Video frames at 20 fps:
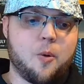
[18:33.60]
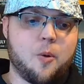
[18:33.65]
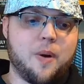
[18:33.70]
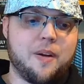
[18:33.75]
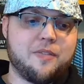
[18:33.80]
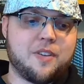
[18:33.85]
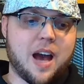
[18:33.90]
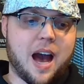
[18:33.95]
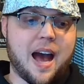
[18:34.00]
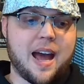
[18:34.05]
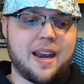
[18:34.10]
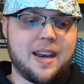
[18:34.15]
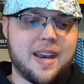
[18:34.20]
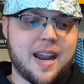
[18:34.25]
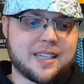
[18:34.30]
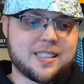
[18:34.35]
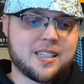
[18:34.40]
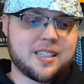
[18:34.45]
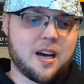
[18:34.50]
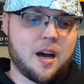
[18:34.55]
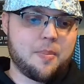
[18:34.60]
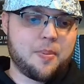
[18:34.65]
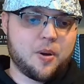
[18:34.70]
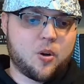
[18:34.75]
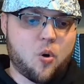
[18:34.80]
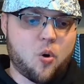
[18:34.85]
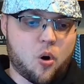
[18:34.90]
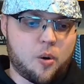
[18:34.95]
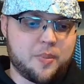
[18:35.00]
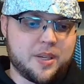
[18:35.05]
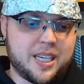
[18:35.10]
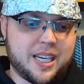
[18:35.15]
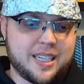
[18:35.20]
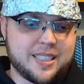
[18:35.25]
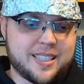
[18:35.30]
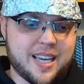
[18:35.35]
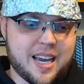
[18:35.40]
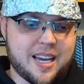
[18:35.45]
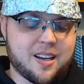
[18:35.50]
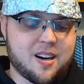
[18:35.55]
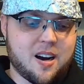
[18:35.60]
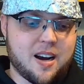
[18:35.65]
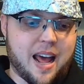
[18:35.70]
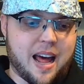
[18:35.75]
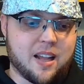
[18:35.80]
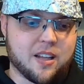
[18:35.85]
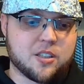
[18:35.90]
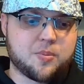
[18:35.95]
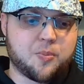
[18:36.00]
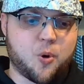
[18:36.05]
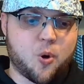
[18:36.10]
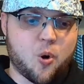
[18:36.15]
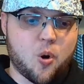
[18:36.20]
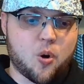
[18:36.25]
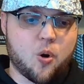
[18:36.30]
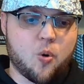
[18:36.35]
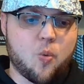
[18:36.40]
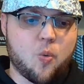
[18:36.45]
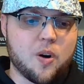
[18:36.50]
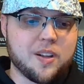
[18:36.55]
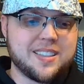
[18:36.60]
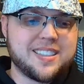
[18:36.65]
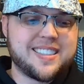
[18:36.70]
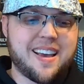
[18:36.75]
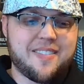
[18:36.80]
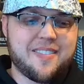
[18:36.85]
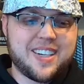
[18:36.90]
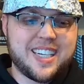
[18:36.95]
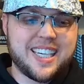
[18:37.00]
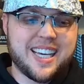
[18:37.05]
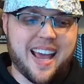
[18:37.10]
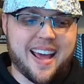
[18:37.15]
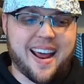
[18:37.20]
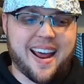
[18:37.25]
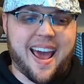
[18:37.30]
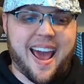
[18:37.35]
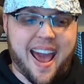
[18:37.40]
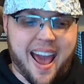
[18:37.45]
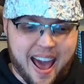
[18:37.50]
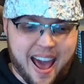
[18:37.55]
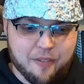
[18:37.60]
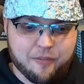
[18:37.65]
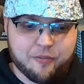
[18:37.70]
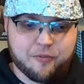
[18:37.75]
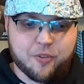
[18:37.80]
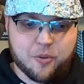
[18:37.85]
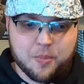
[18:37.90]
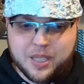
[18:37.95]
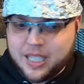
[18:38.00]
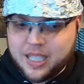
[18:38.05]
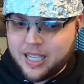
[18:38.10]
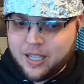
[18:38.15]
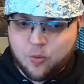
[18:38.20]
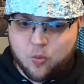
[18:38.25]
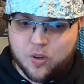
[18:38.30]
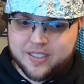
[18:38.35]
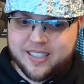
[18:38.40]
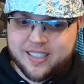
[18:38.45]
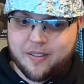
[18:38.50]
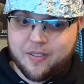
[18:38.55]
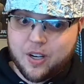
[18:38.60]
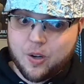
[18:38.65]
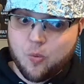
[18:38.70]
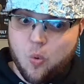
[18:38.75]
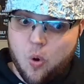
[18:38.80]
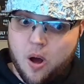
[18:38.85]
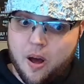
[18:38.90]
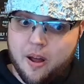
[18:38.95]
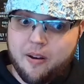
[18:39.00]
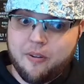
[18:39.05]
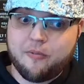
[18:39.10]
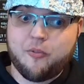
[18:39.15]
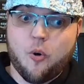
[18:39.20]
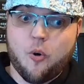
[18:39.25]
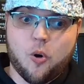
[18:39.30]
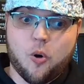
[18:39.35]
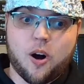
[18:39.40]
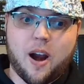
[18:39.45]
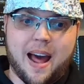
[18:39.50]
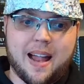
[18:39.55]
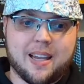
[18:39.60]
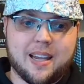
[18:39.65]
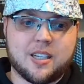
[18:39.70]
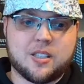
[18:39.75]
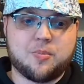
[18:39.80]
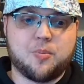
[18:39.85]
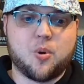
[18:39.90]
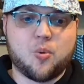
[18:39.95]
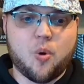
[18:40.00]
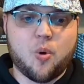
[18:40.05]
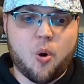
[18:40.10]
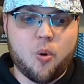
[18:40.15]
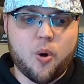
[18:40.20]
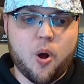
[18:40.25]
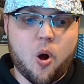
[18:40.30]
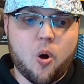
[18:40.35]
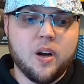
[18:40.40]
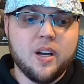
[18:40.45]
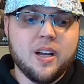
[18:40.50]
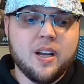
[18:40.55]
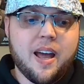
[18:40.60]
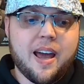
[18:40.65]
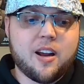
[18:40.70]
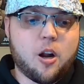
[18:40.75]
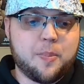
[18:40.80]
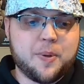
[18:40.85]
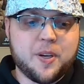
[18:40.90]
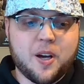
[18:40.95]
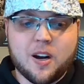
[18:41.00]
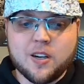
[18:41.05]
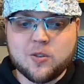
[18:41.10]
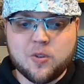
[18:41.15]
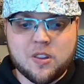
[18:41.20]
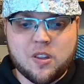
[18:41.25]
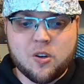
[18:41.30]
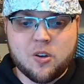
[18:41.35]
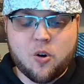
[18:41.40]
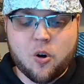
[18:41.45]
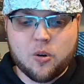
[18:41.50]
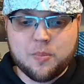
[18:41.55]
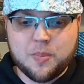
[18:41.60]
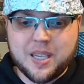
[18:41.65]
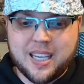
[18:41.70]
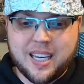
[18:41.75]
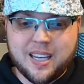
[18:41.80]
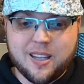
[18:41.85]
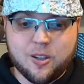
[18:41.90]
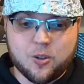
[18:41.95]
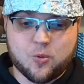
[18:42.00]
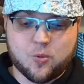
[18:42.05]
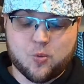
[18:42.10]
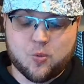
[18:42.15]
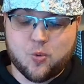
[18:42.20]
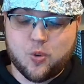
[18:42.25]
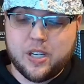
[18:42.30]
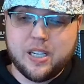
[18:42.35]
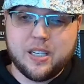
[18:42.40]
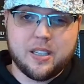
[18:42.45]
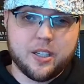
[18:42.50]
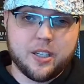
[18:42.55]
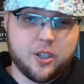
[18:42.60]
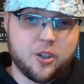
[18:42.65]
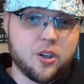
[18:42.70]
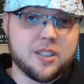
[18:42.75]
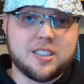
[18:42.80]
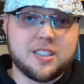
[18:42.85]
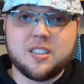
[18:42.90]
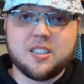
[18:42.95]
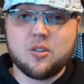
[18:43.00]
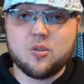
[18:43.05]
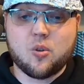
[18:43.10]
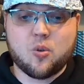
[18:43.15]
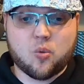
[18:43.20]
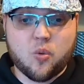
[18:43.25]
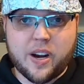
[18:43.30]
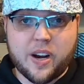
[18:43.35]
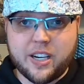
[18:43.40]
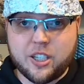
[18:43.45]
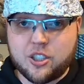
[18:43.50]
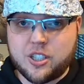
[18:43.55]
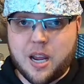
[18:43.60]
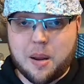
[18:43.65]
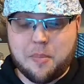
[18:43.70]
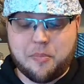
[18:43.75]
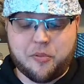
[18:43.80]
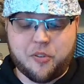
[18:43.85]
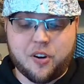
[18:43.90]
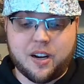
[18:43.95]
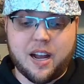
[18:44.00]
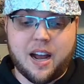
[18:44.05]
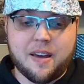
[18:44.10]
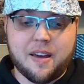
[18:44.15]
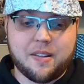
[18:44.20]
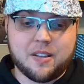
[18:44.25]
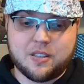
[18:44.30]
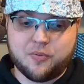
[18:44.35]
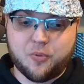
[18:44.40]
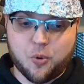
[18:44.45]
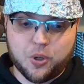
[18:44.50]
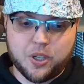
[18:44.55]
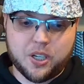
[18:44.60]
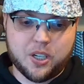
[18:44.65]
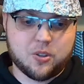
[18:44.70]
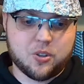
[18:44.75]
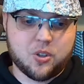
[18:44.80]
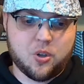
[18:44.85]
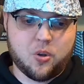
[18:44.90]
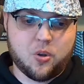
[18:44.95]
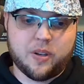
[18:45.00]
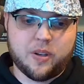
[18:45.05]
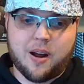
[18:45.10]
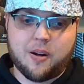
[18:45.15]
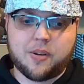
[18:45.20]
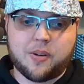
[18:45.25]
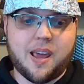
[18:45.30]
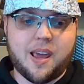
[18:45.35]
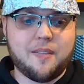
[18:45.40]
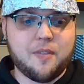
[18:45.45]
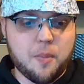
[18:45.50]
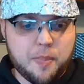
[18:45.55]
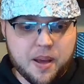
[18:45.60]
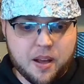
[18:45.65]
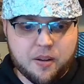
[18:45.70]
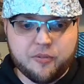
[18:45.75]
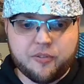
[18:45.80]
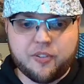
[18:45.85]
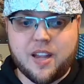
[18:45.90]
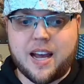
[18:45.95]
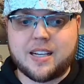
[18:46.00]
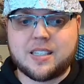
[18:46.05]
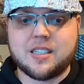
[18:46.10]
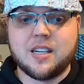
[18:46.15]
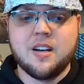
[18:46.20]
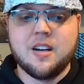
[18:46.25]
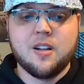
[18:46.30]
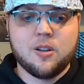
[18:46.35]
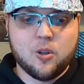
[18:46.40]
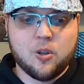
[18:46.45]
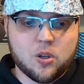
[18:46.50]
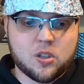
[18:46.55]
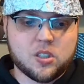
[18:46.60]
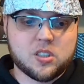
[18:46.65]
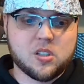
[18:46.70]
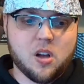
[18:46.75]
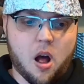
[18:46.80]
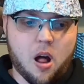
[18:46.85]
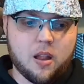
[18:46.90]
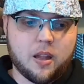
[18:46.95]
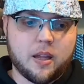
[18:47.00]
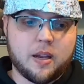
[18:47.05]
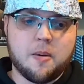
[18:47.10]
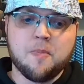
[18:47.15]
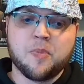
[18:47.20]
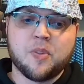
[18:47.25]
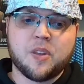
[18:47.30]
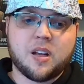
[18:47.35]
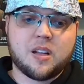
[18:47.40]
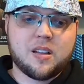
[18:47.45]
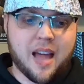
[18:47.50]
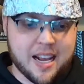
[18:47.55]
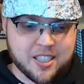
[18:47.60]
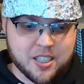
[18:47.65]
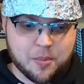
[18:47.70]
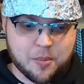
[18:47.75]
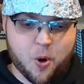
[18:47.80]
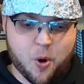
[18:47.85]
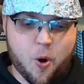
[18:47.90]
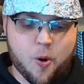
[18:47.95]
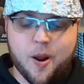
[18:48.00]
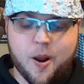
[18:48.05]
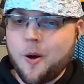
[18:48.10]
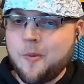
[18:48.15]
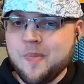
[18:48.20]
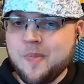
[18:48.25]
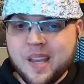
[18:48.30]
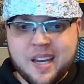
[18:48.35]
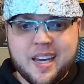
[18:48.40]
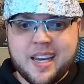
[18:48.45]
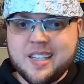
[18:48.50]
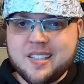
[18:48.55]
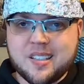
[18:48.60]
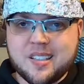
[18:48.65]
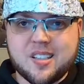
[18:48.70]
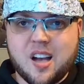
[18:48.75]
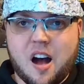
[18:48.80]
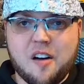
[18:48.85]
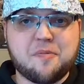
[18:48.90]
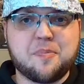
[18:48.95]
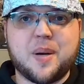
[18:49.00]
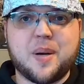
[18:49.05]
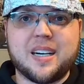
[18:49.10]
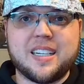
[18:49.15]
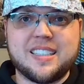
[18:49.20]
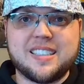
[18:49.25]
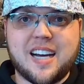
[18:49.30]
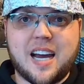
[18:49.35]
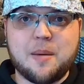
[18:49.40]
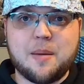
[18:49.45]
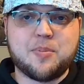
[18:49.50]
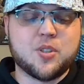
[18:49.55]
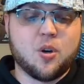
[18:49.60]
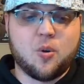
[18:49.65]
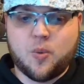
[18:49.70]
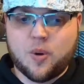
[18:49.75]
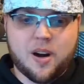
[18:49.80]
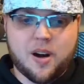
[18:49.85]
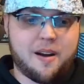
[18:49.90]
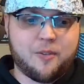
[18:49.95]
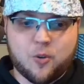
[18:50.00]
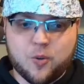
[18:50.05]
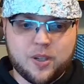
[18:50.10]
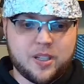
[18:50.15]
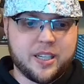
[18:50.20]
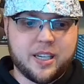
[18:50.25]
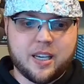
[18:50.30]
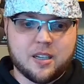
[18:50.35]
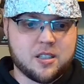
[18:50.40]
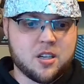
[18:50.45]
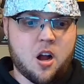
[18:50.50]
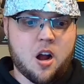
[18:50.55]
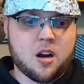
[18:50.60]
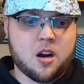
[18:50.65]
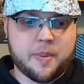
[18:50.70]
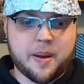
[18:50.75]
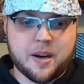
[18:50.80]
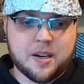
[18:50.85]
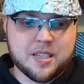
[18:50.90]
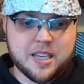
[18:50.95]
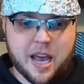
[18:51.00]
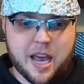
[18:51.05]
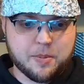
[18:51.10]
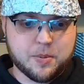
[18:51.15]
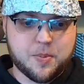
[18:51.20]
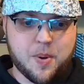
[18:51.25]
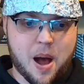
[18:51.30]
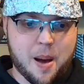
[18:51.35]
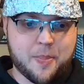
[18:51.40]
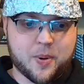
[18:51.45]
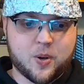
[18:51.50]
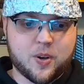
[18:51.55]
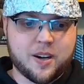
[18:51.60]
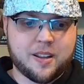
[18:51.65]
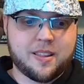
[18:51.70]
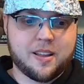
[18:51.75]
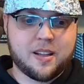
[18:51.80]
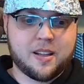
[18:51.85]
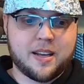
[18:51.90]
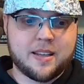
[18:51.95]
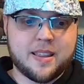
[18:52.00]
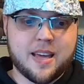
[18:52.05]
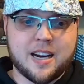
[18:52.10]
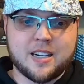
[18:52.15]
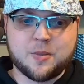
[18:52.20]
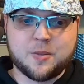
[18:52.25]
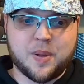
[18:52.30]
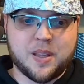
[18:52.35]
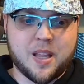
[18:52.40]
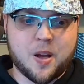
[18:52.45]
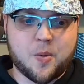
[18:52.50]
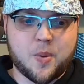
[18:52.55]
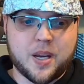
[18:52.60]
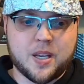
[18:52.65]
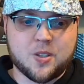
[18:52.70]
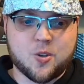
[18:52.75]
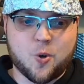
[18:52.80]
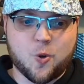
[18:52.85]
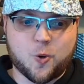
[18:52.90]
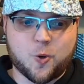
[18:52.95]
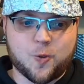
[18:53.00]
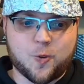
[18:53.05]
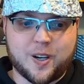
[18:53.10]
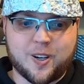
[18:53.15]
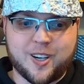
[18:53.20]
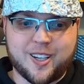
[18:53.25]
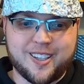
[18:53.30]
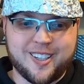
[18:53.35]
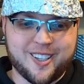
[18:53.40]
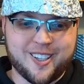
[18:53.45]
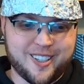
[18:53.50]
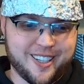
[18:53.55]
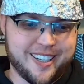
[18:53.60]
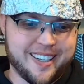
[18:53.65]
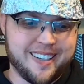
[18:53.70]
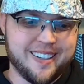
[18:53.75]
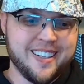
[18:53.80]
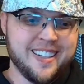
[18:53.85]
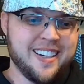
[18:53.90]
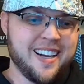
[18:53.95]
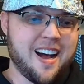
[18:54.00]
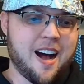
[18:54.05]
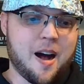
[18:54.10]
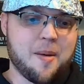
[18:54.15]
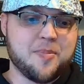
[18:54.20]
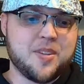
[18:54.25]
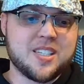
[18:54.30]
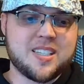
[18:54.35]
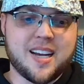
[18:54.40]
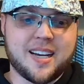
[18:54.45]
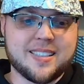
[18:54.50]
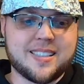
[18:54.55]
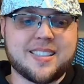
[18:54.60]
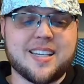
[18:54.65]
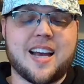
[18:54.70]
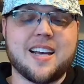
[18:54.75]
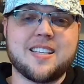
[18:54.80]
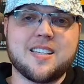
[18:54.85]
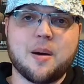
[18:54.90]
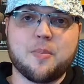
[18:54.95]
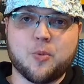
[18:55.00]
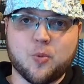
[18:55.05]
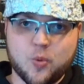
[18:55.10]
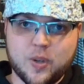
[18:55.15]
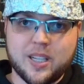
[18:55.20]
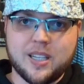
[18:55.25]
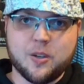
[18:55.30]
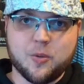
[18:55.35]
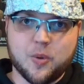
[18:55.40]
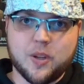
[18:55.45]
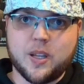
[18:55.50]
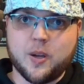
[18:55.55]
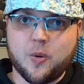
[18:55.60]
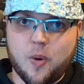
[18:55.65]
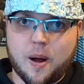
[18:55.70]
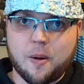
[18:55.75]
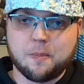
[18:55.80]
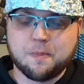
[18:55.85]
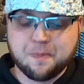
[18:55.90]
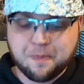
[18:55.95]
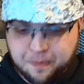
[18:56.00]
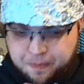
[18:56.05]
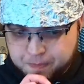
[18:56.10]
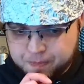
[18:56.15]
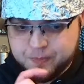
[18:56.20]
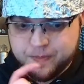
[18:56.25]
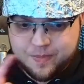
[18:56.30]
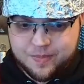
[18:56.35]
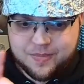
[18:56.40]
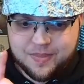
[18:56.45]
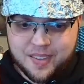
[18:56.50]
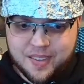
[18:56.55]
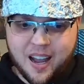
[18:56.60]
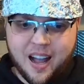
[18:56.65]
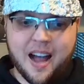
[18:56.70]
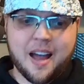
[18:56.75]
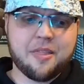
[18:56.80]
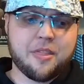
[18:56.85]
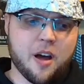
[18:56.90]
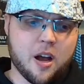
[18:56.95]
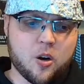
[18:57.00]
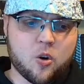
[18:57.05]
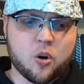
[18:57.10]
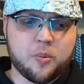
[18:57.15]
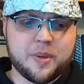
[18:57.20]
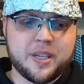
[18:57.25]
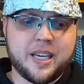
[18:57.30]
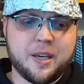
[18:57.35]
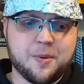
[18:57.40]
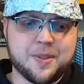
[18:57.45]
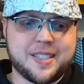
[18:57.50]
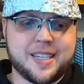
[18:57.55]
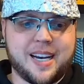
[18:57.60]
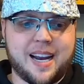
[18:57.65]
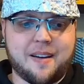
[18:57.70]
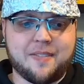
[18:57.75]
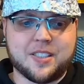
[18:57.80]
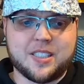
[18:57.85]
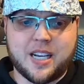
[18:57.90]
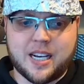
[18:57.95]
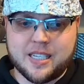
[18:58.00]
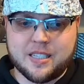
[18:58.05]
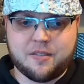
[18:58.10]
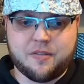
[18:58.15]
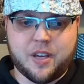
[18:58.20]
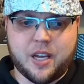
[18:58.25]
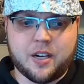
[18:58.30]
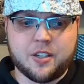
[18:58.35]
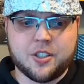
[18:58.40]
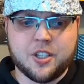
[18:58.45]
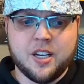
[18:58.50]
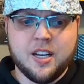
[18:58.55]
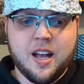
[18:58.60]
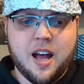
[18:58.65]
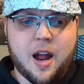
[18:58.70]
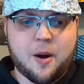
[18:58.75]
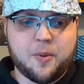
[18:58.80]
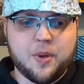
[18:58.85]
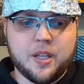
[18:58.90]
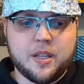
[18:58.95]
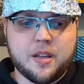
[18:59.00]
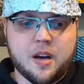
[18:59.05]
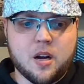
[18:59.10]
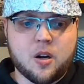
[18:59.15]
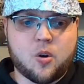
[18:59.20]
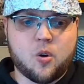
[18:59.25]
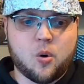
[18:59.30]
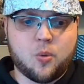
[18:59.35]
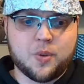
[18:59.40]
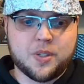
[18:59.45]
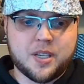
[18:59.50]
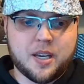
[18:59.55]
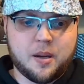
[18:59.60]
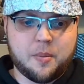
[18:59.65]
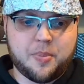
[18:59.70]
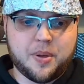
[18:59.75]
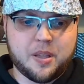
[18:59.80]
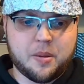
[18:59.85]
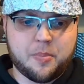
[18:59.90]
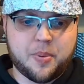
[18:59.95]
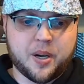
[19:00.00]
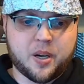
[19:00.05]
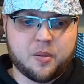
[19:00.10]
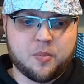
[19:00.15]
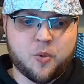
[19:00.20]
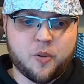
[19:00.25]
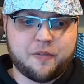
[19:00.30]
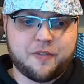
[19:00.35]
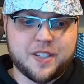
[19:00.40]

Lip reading: We've got next up Court McGee taking on Alex Morono, 170 and a half for McGee, 171 for Alex Morono. And I'll be honest with you, Court McGee looked really good. Still great shape for a guy that's 40 years old now. Gave a big flex, looks solid. Classic Morono, he's a soft body type, so we're never really going to talk about his abs popping or anything like that. It's been that way his whole career. He looked good. These guys size up really, really well. I thought Court McGee was going to have a size advantage. I really thought Court was going to be the bigger, more